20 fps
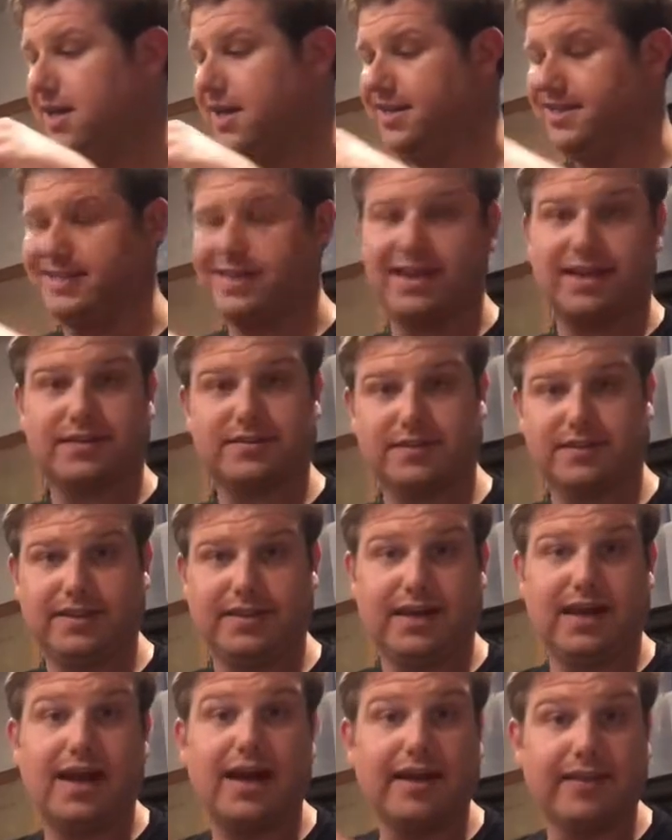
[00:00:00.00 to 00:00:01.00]
it's
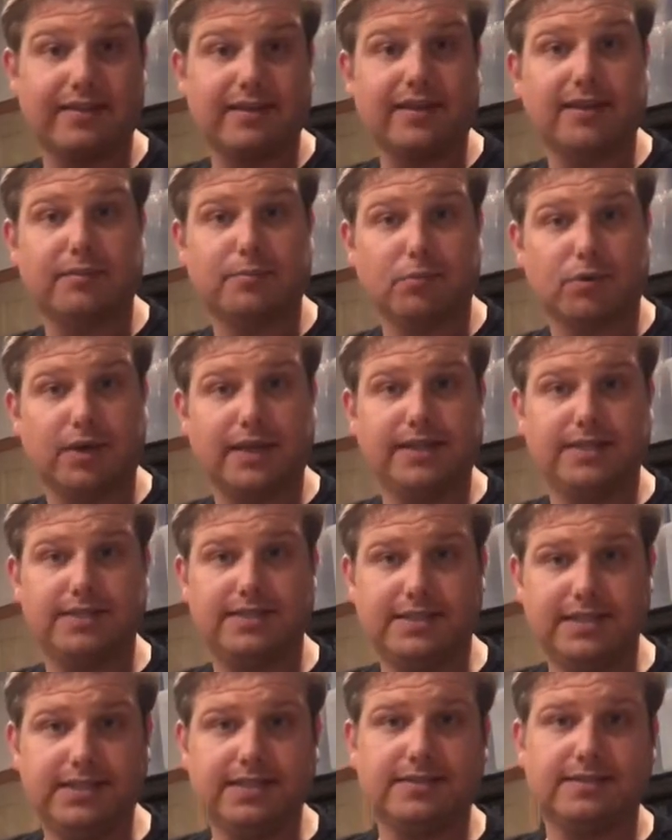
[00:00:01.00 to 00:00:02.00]
actually, I think, a pretty
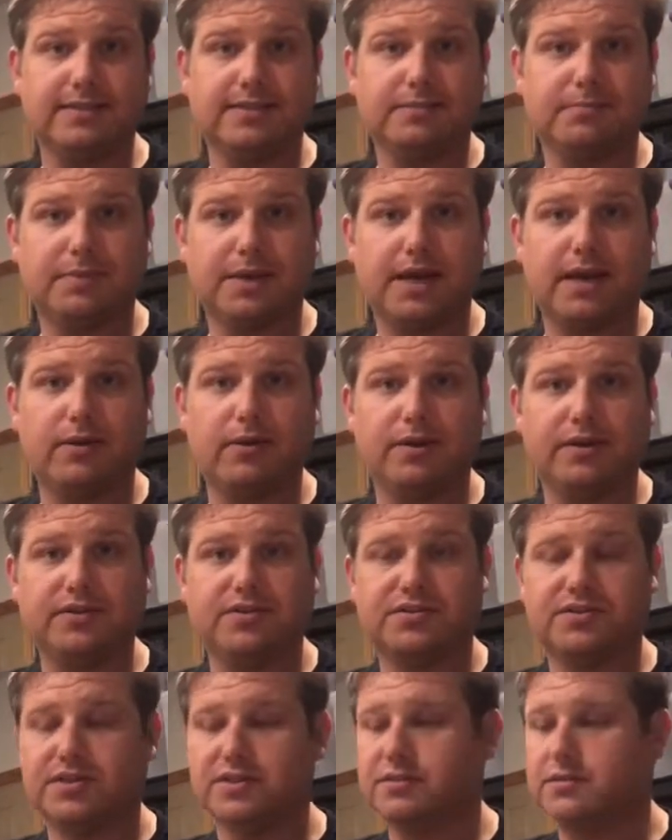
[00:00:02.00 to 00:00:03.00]
decent pattern and
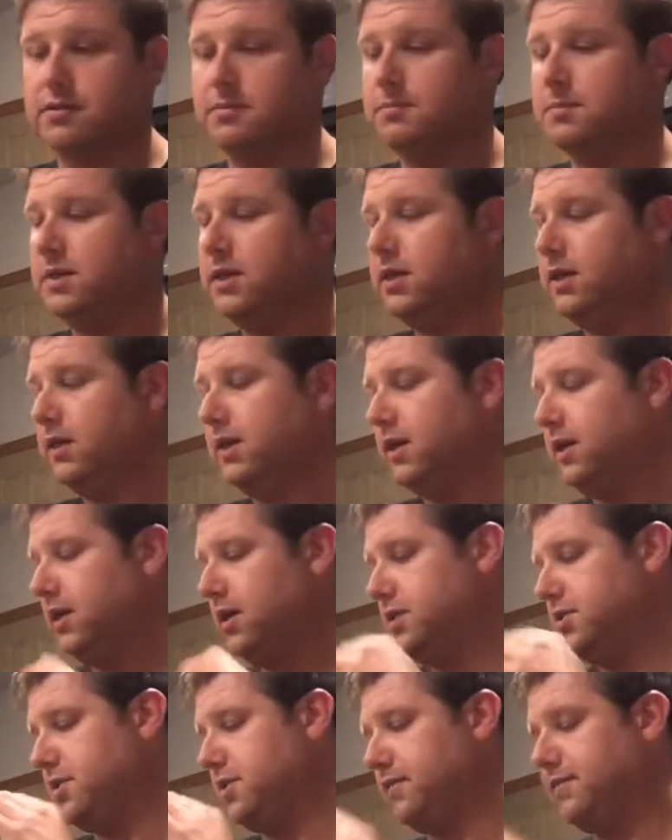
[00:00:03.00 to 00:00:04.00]
system.
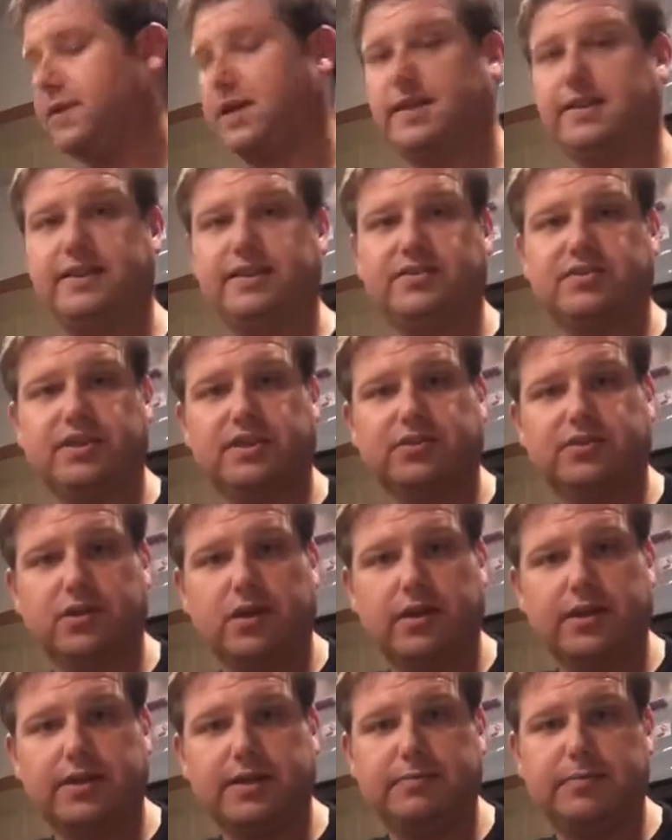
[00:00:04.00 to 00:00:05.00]
You can find these things
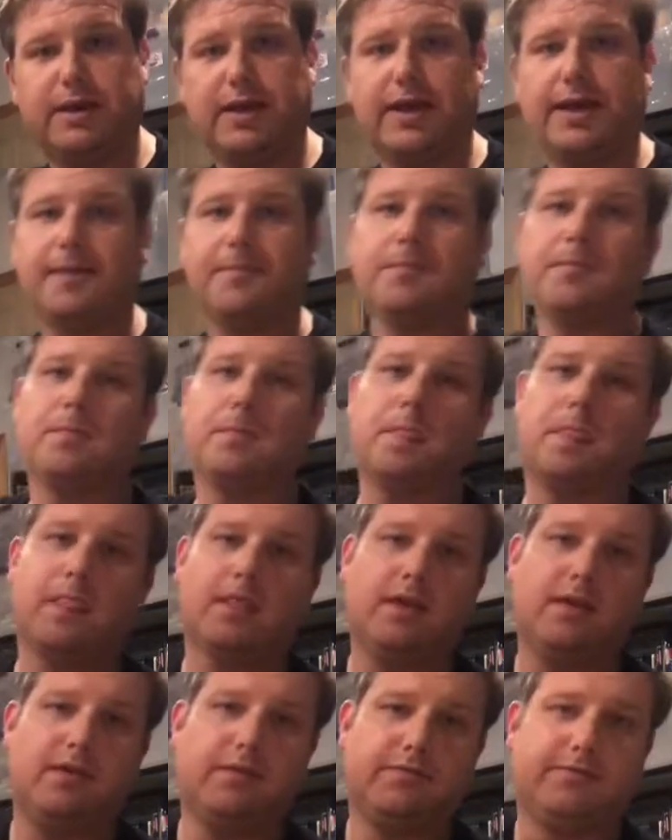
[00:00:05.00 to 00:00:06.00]
on eBay,
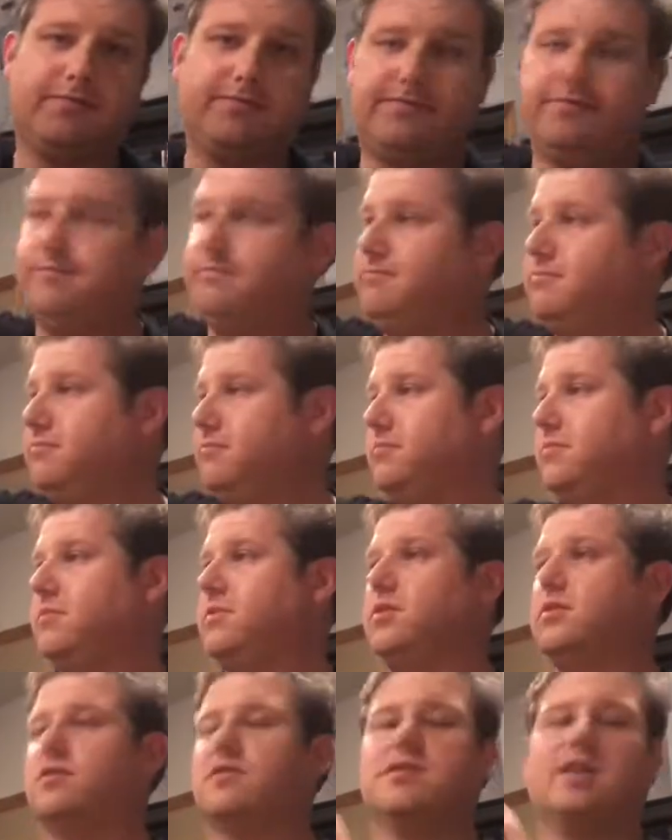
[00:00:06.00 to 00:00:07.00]

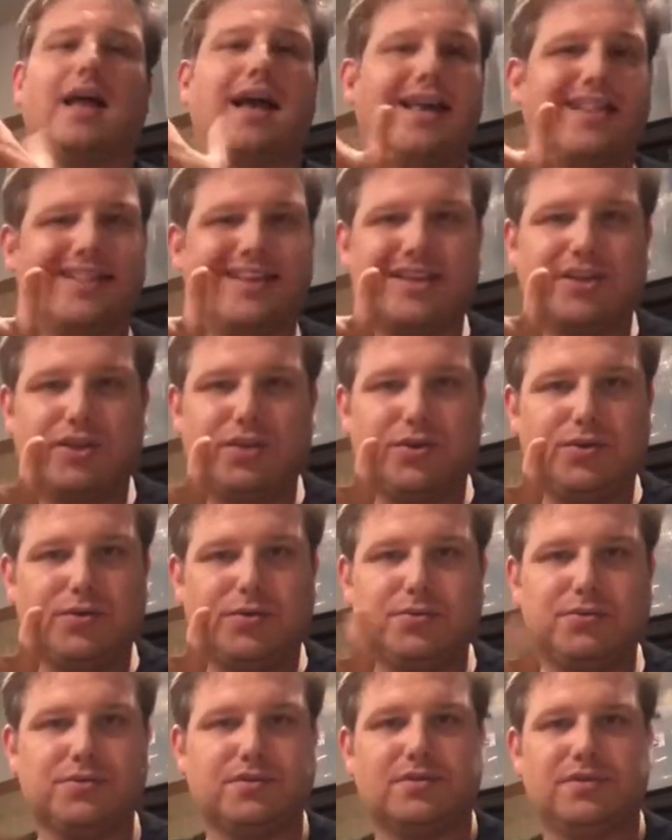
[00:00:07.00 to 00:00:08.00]
slightly
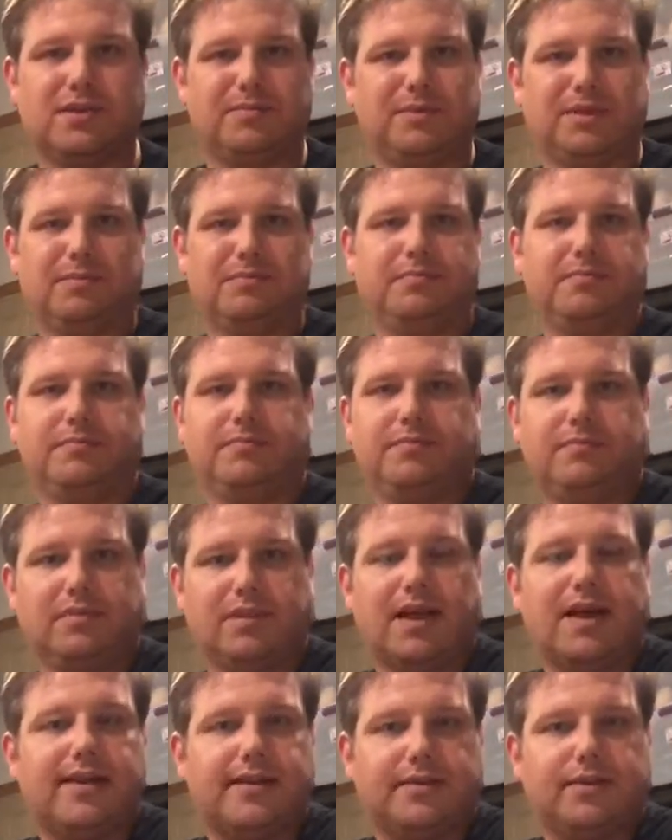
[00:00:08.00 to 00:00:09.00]
used. I mean,
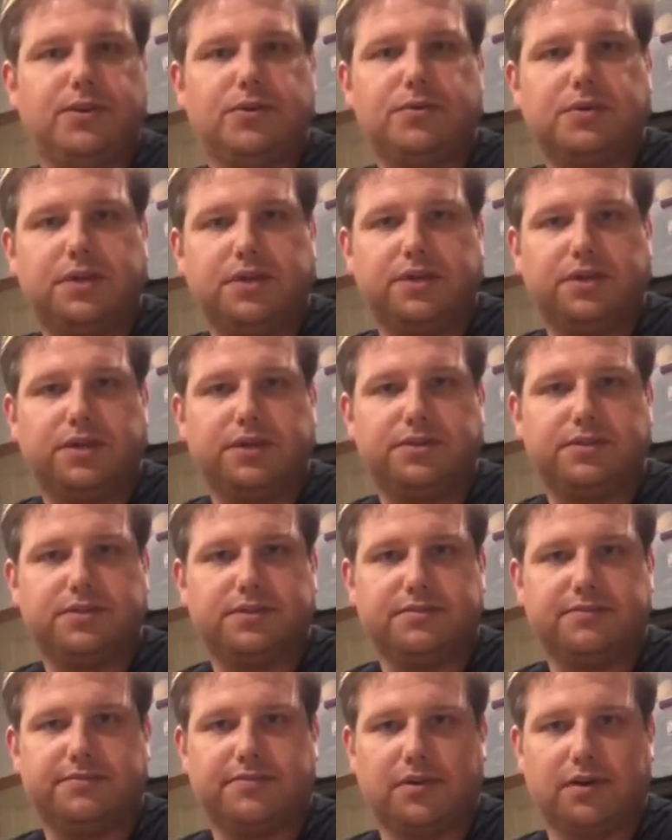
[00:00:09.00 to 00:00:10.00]
like new
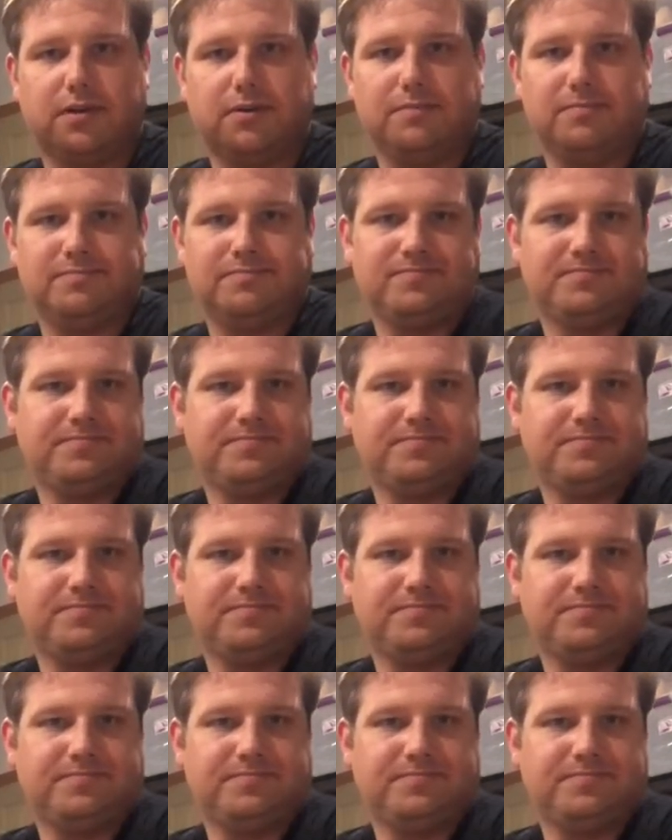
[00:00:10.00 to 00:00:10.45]
condition for